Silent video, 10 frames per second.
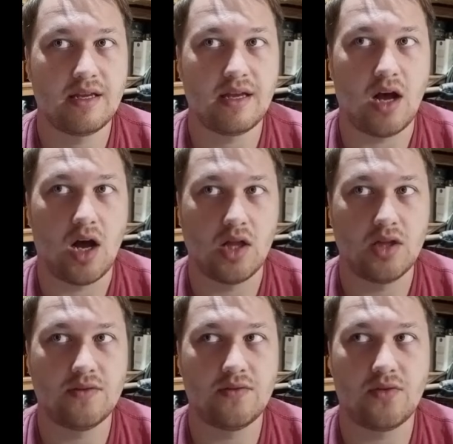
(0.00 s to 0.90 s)
all
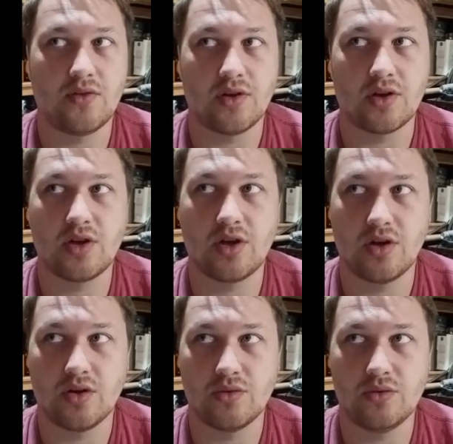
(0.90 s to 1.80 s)
of the
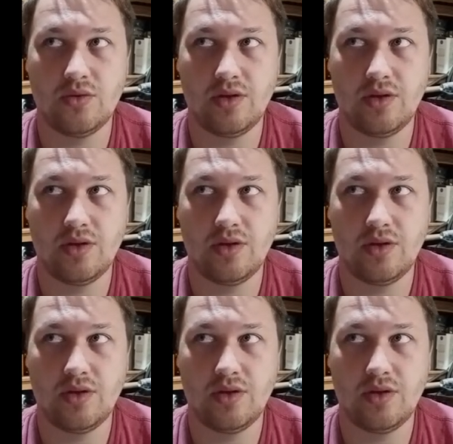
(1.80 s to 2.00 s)
code,